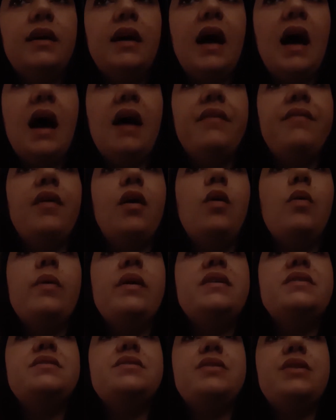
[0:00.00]

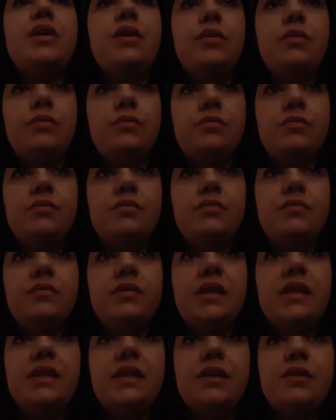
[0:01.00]
always known
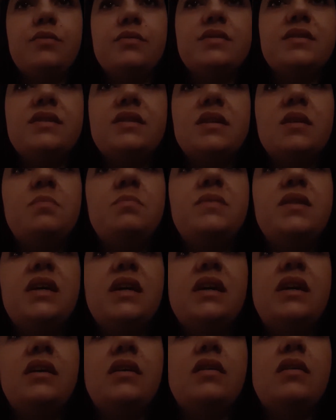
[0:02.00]
that there was
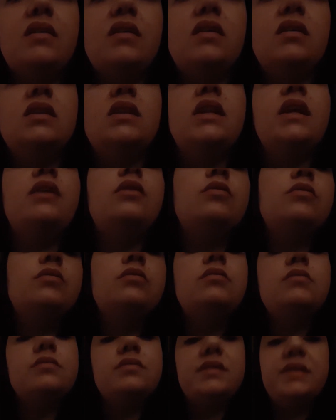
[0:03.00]
something a
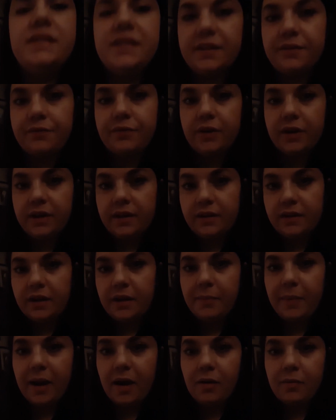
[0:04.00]
little different
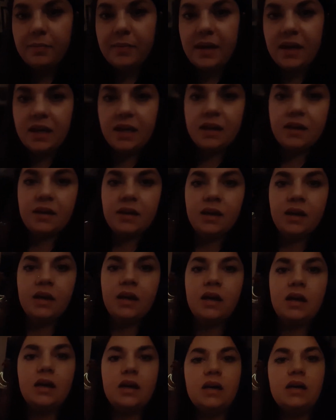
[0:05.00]
about me.
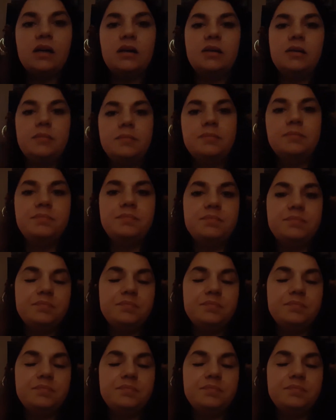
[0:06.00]
I